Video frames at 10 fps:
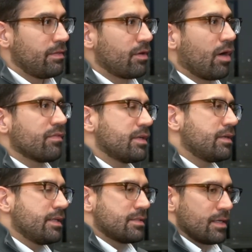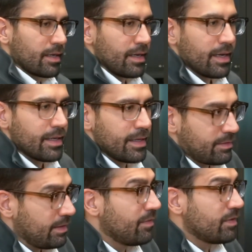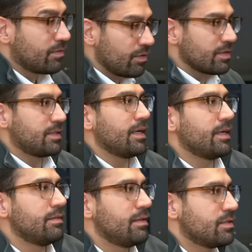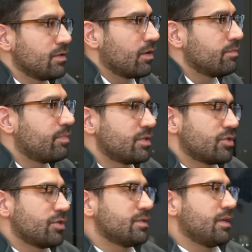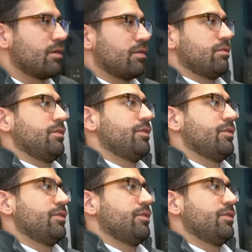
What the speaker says: They're often, it's like, even to this day, these aren't positions that are,